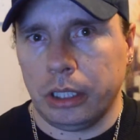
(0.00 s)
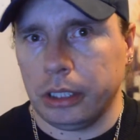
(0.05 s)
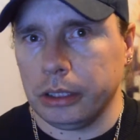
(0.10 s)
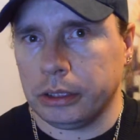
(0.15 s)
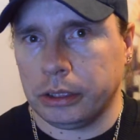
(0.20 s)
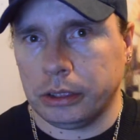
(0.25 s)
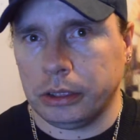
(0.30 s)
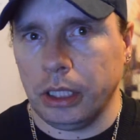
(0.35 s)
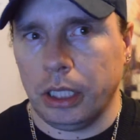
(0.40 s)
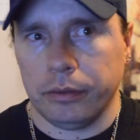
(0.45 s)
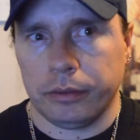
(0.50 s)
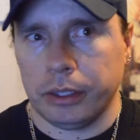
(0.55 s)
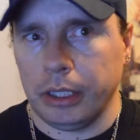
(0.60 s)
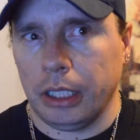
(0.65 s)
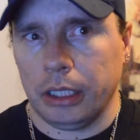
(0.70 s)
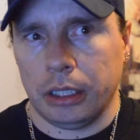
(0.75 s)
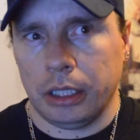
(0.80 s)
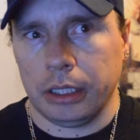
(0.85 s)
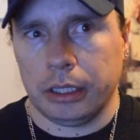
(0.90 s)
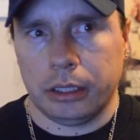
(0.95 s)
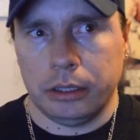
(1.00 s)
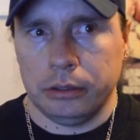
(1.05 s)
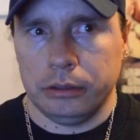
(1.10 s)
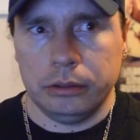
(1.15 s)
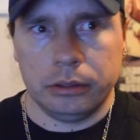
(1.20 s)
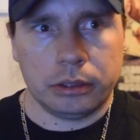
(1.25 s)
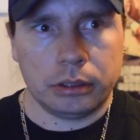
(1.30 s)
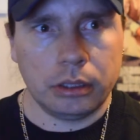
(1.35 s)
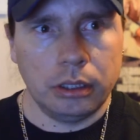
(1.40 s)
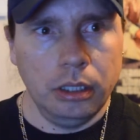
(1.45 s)
stuff, not like
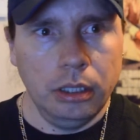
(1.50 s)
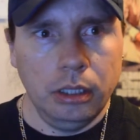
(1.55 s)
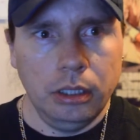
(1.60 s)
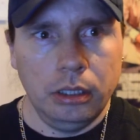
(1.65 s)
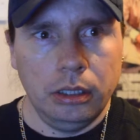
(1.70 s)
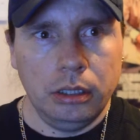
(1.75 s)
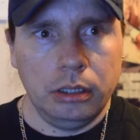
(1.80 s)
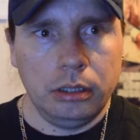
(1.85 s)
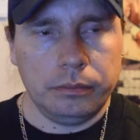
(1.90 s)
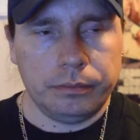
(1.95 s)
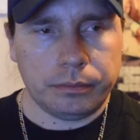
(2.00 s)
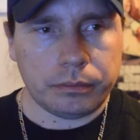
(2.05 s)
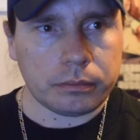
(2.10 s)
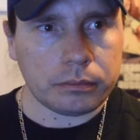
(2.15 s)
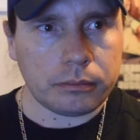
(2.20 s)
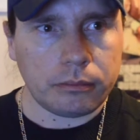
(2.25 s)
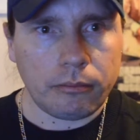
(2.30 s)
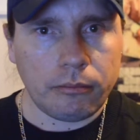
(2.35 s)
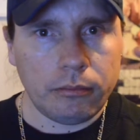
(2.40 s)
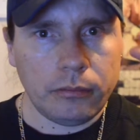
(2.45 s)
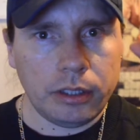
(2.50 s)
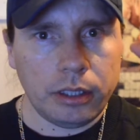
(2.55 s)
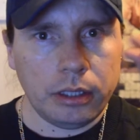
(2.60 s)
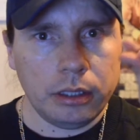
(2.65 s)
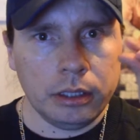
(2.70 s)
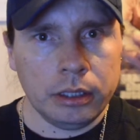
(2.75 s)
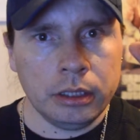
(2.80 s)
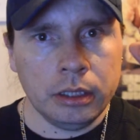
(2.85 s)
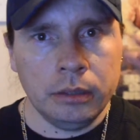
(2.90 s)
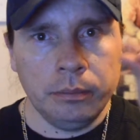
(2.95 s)
those
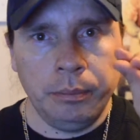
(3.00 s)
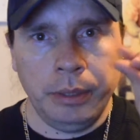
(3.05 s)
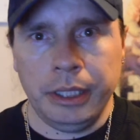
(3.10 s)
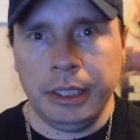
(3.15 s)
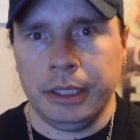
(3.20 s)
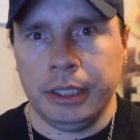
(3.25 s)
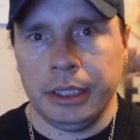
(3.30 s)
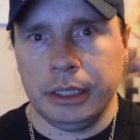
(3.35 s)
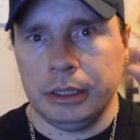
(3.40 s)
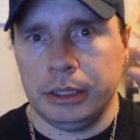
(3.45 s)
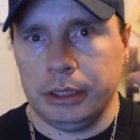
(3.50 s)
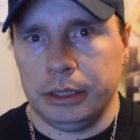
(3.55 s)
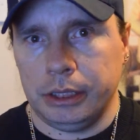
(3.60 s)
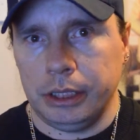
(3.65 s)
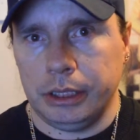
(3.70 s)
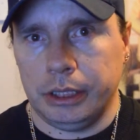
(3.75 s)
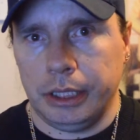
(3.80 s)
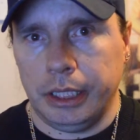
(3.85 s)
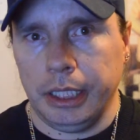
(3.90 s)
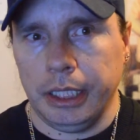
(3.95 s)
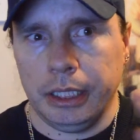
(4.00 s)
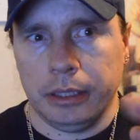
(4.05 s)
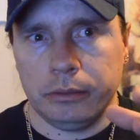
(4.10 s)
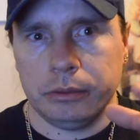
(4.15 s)
little bead things you see today.